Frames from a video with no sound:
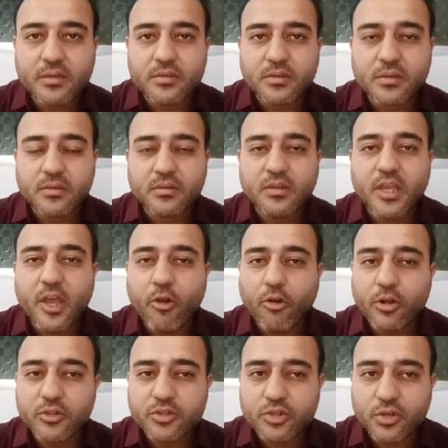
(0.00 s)
they
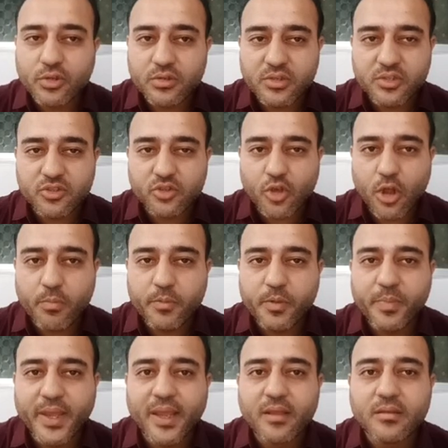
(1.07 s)
also stopped
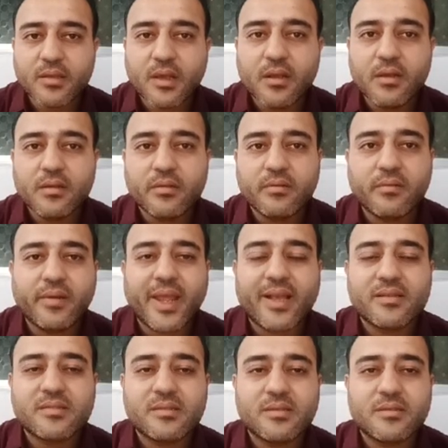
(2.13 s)
paying the
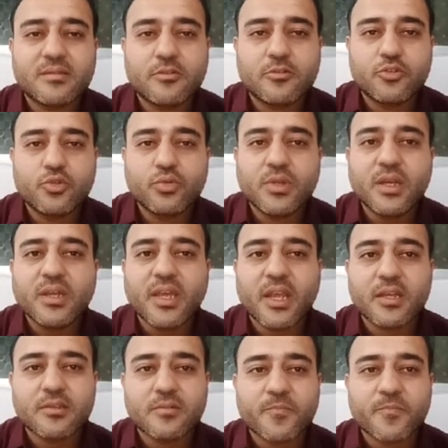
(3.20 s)
taxes to the kings.